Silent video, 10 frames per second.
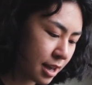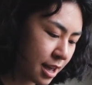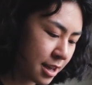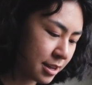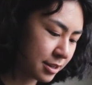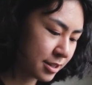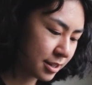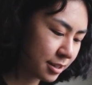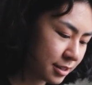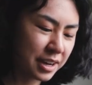
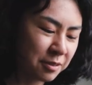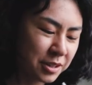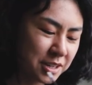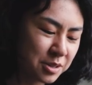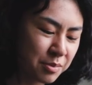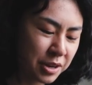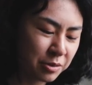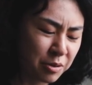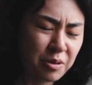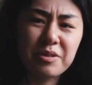and I don't want to toot my
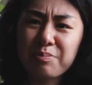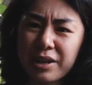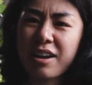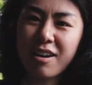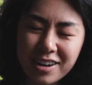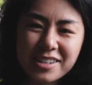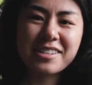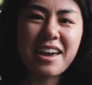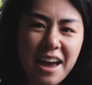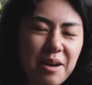own horn, but I
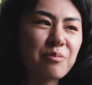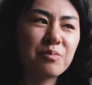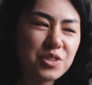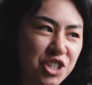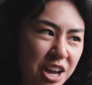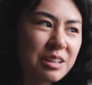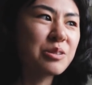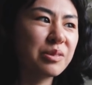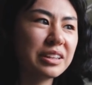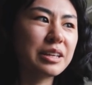honestly am
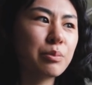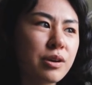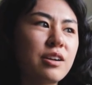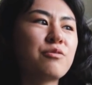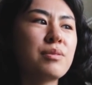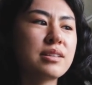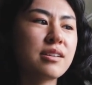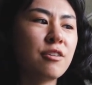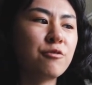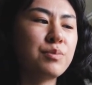genuinely proud of
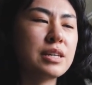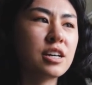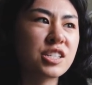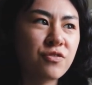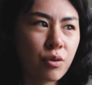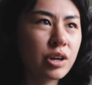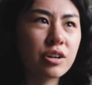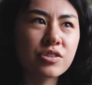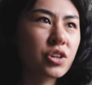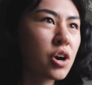myself because four
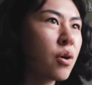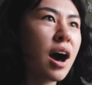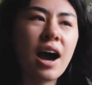years ago,